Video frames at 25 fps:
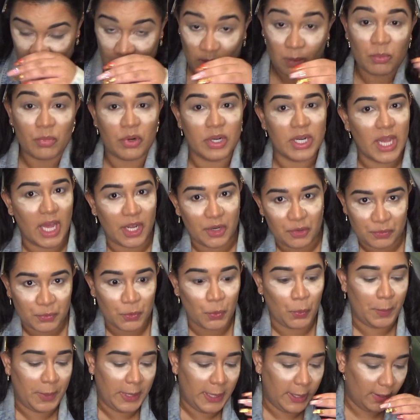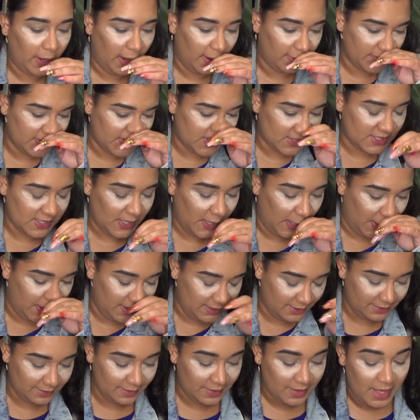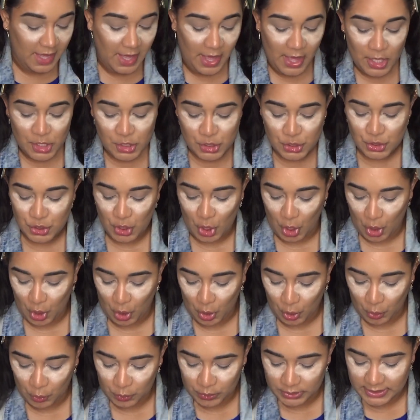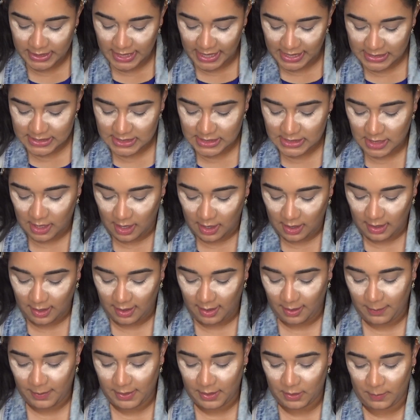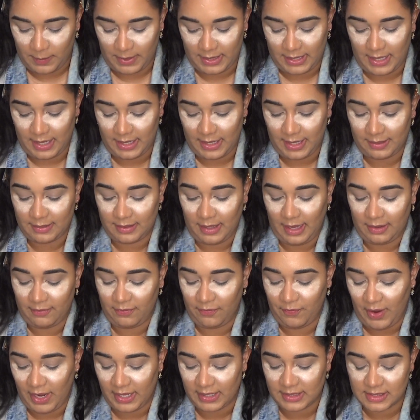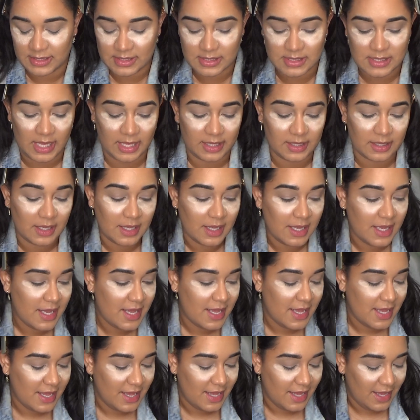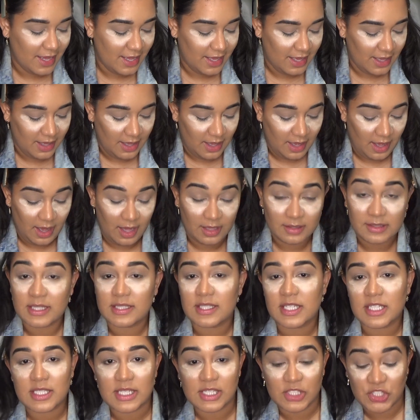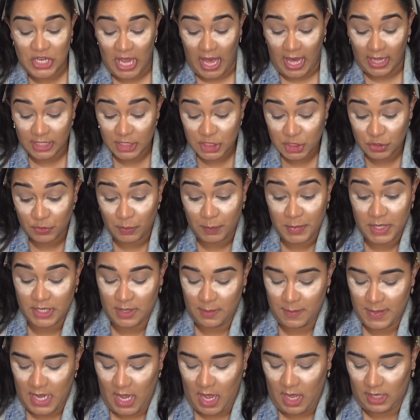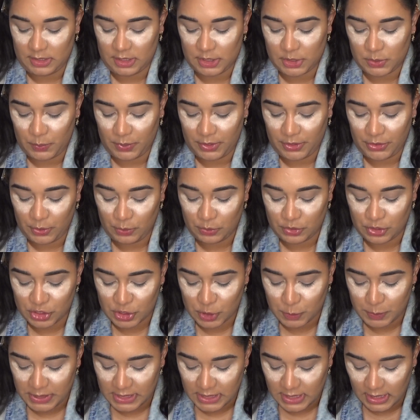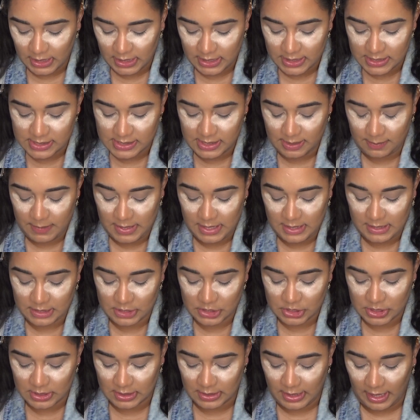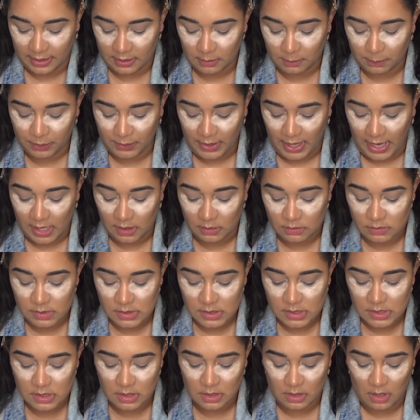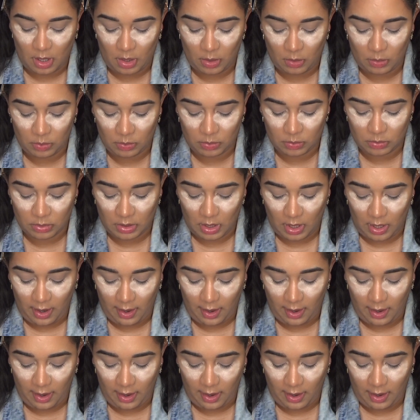Running out of room here, obviously. So, next up, oh my god, I find this like, this is a challenge for me, to be honest with you, just because, I mean, it's just a lot of browns, you know,